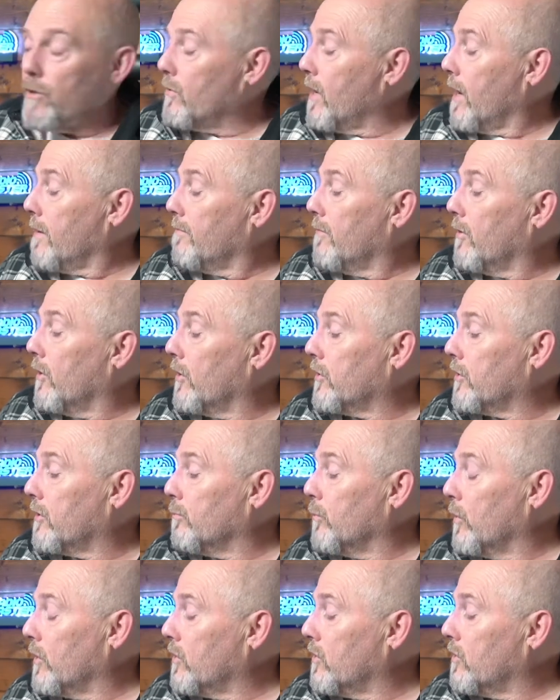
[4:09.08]
gram
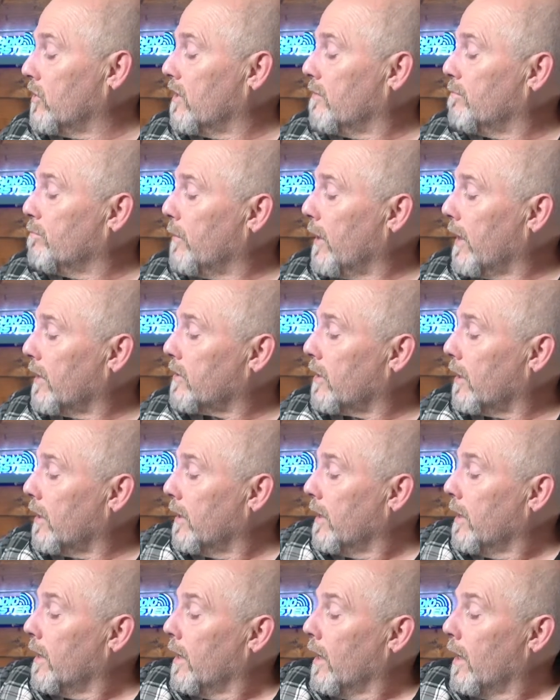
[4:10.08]
version which is even better
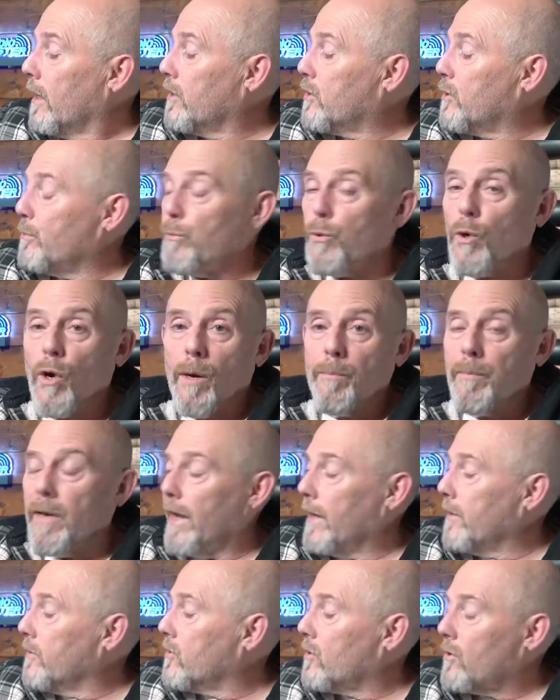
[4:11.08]
and it's a prime
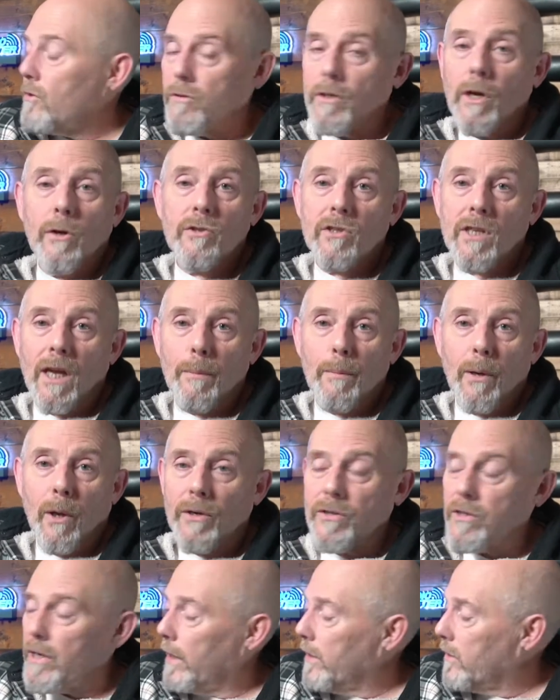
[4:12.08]
lens no
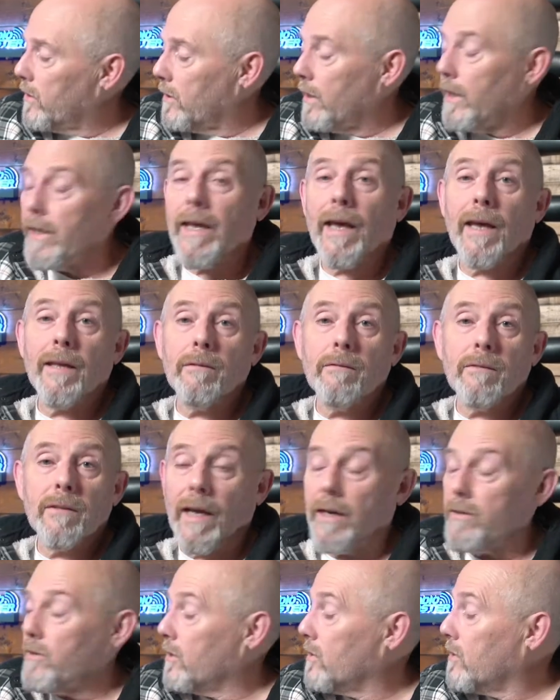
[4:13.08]
stabilization again
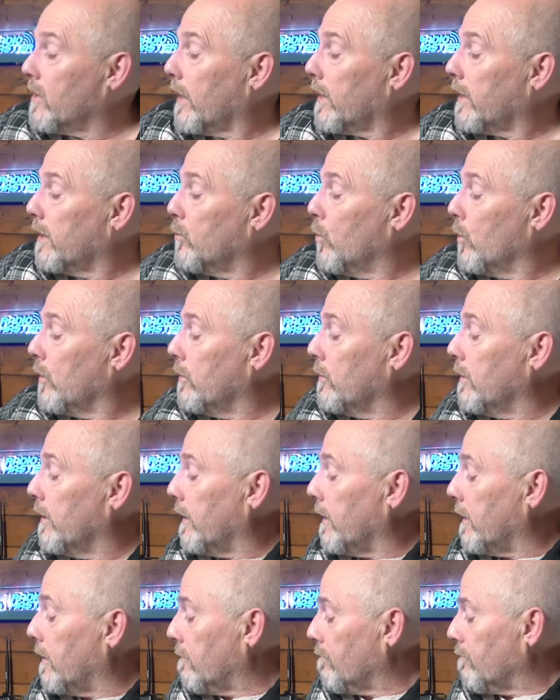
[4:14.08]
that's exactly what you
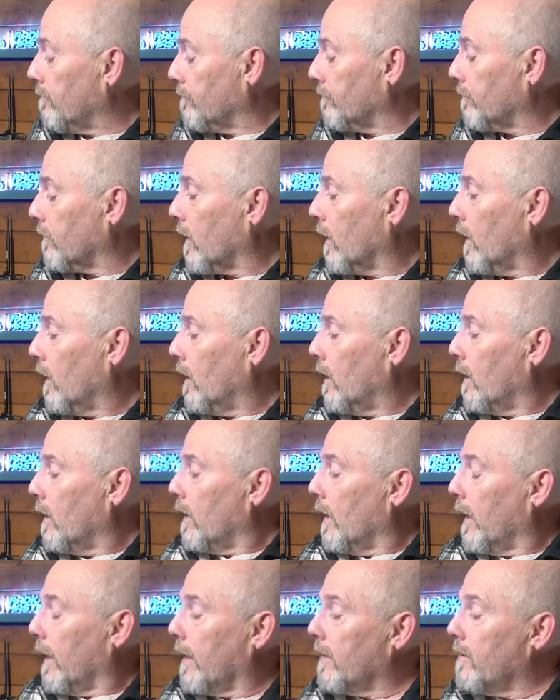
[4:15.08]
need
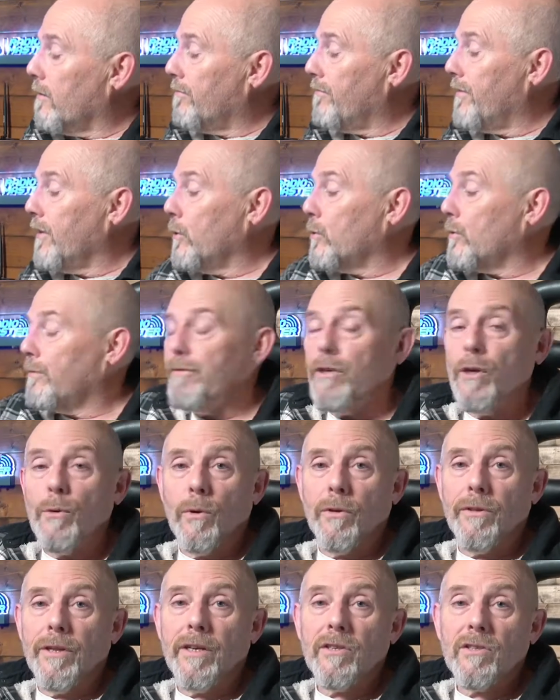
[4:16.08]
and the field of view
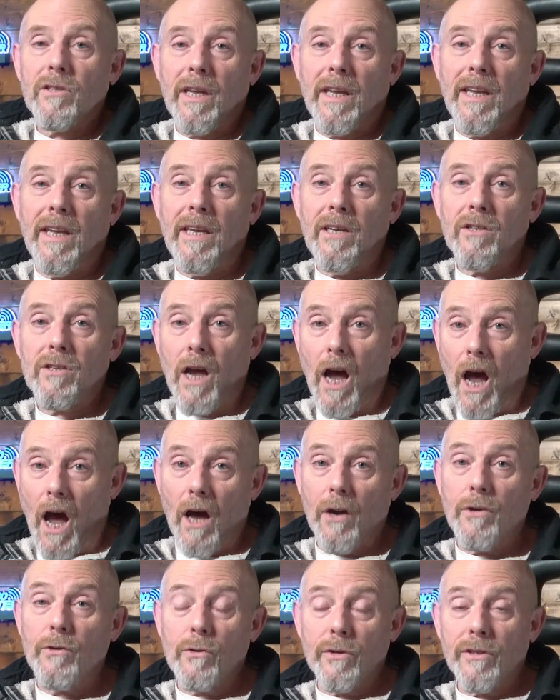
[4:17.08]
on this is
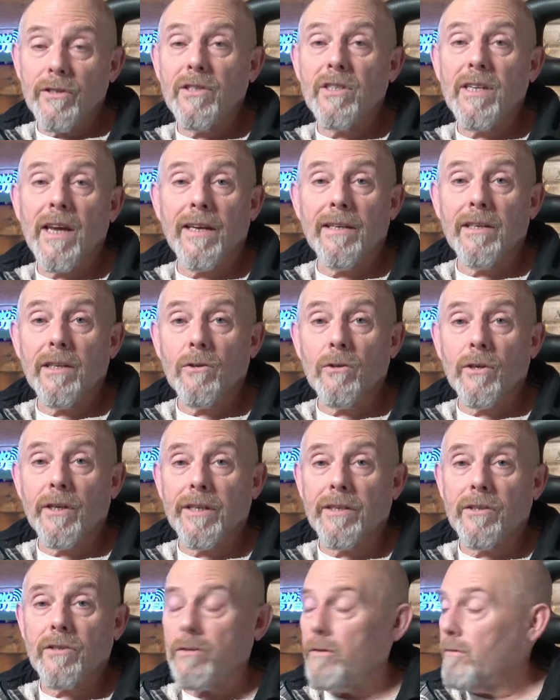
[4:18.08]
110
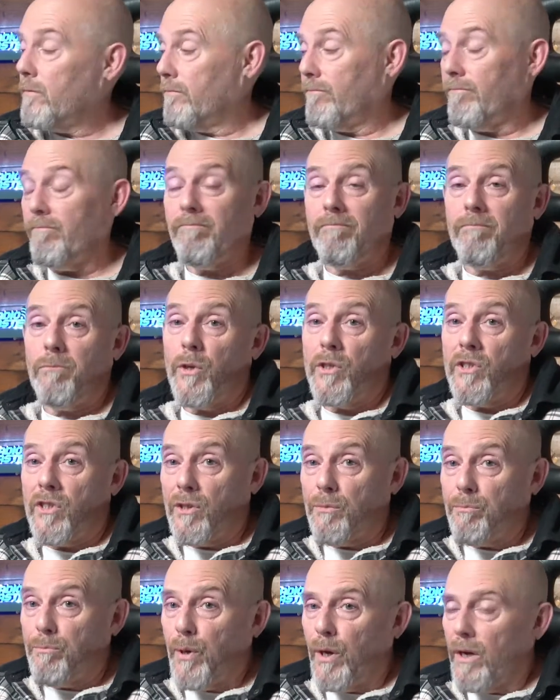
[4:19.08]
degrees, which
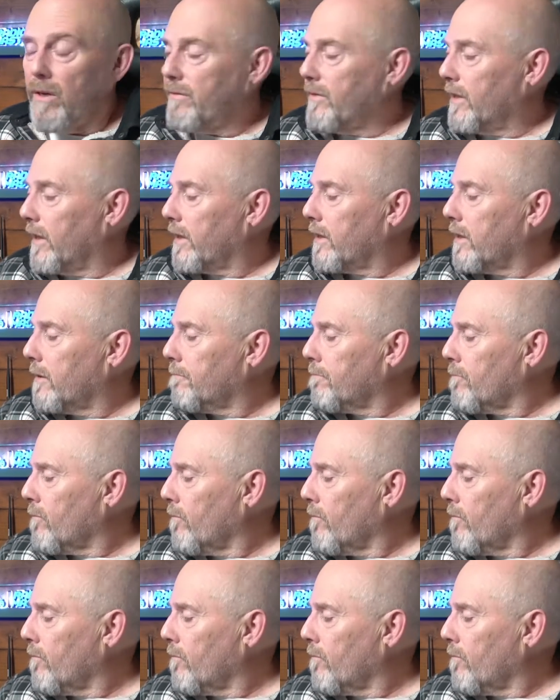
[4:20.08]
is perfect.